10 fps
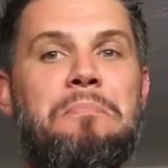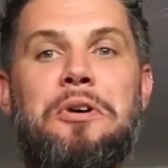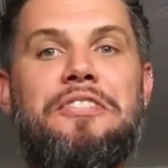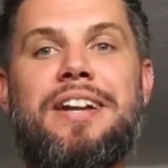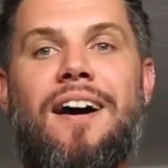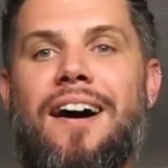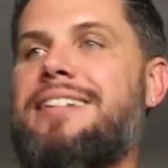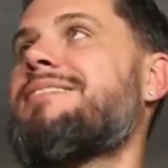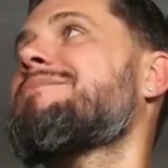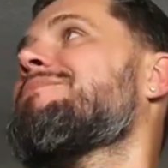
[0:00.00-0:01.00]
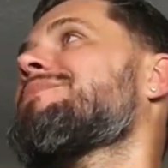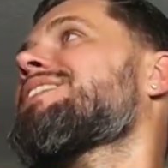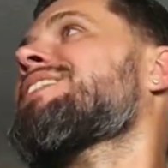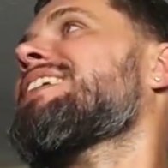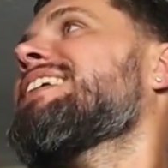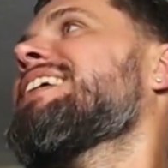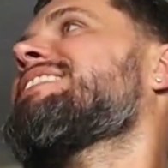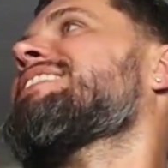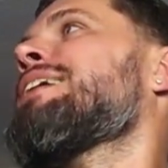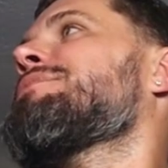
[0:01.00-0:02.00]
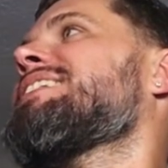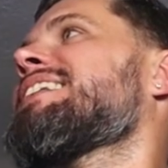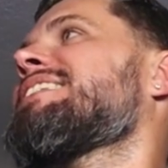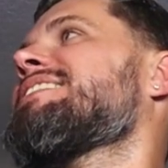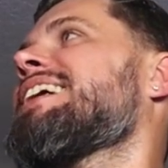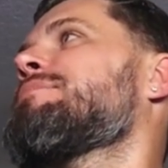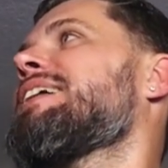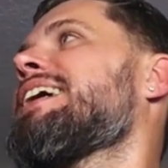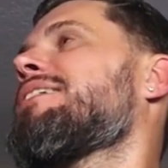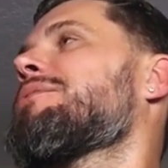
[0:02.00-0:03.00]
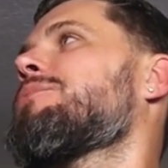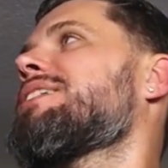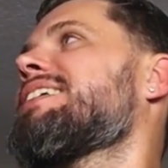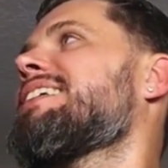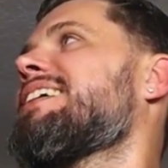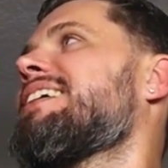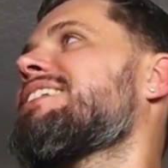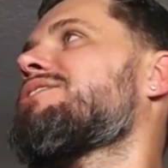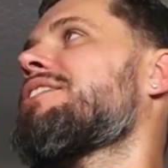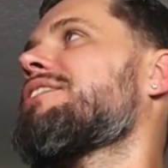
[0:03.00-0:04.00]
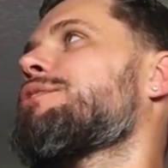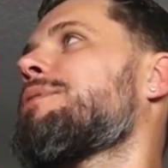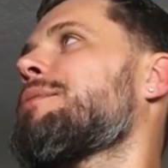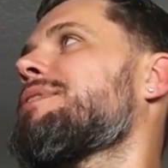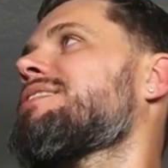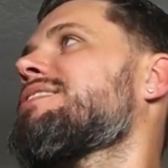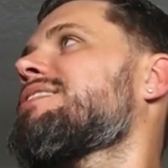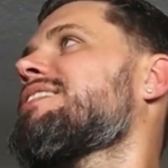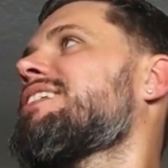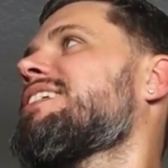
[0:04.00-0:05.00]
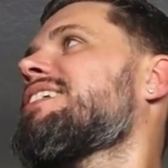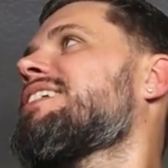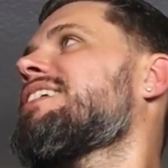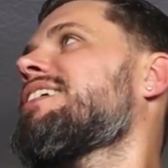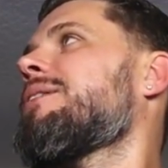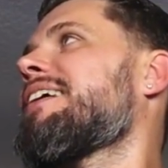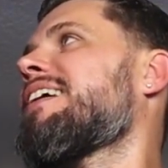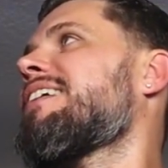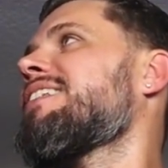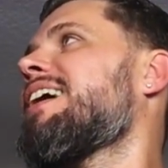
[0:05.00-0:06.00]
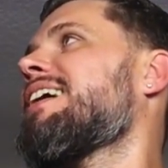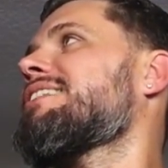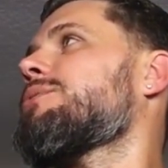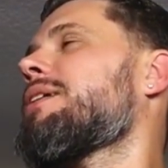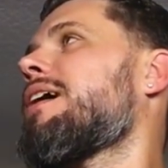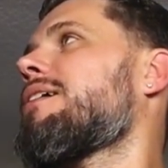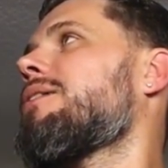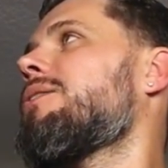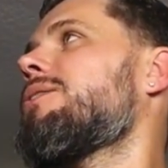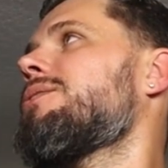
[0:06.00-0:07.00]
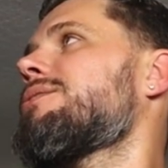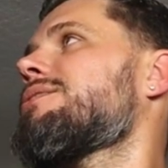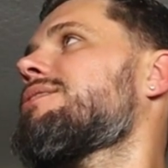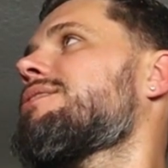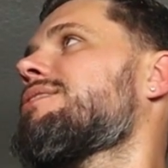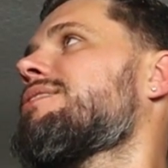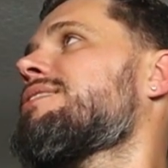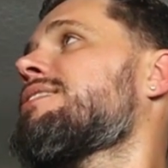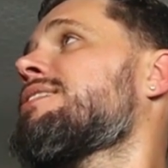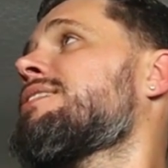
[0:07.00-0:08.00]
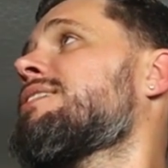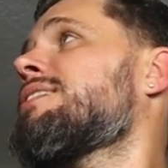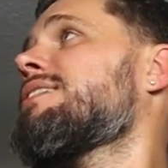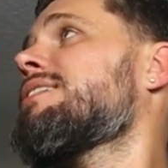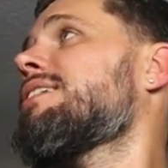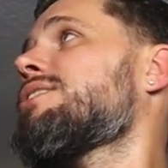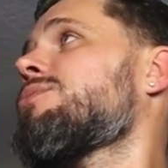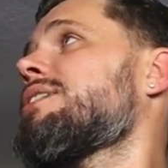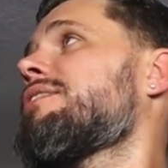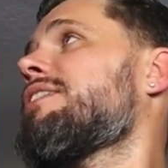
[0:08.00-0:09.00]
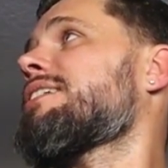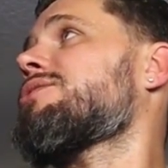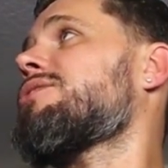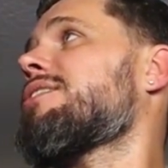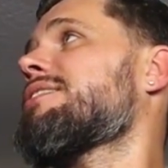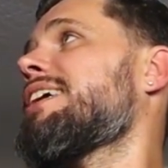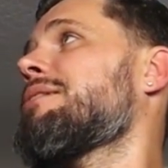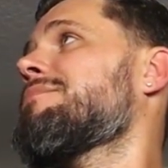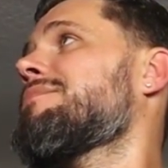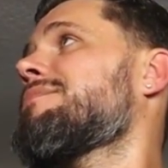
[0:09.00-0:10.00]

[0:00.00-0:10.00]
Moving on. It's time to take this tape down. It served its purpose. We got our lines, we got our holes. This is a really fucking strong tape.